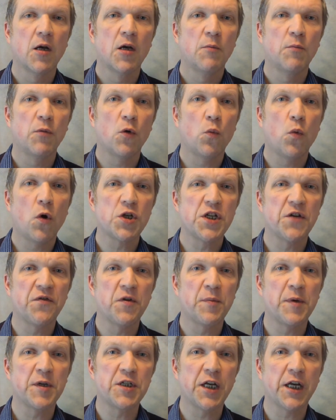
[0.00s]
But what if a
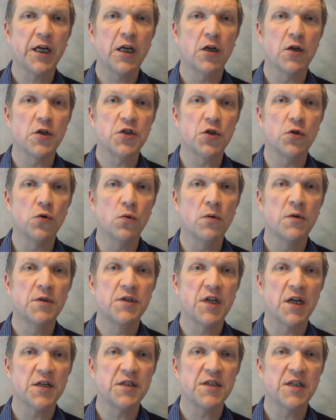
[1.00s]
particular school
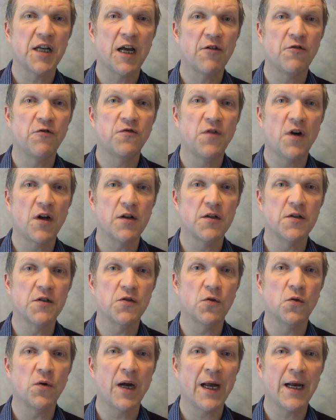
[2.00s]
doesn't have funds
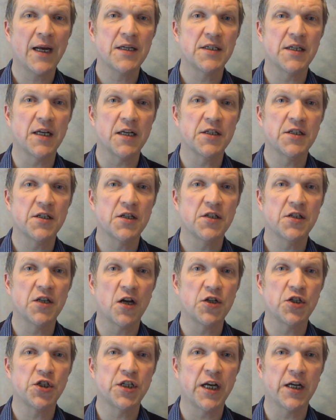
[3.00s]
or access to
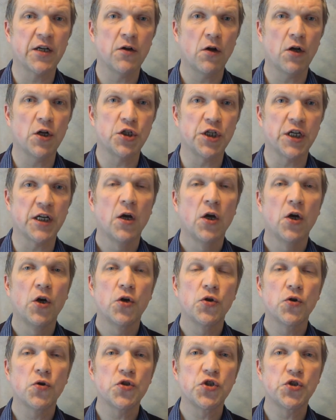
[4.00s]
such technology?
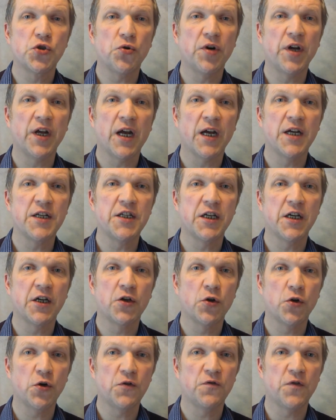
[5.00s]
Your story idea
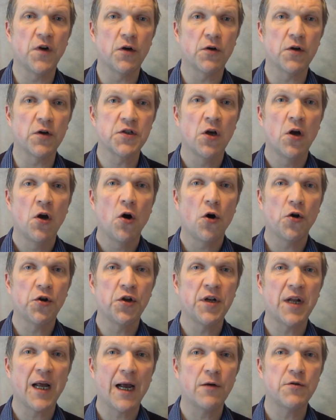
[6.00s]
could focus on
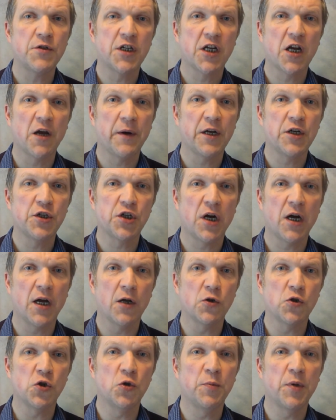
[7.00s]
an outgoing
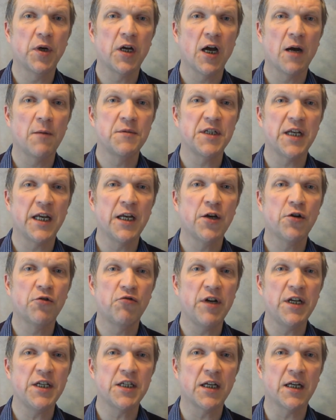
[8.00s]
child who becomes
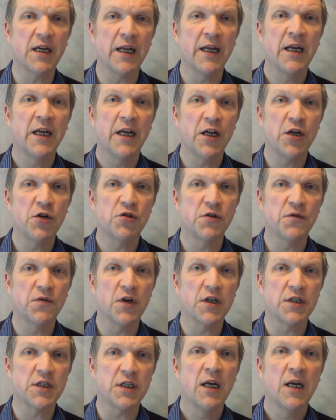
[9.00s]
increasingly
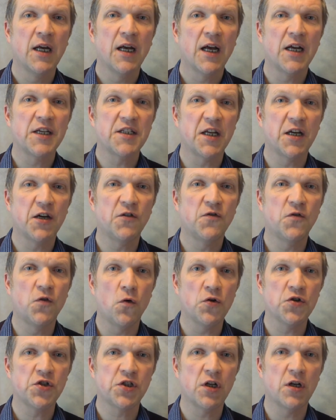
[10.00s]
introverted as they are
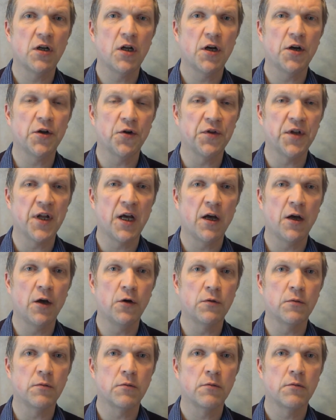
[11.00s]
forced to learn on their
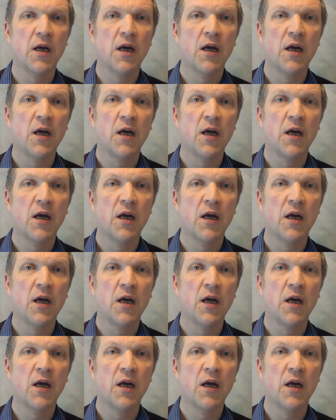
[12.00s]
own.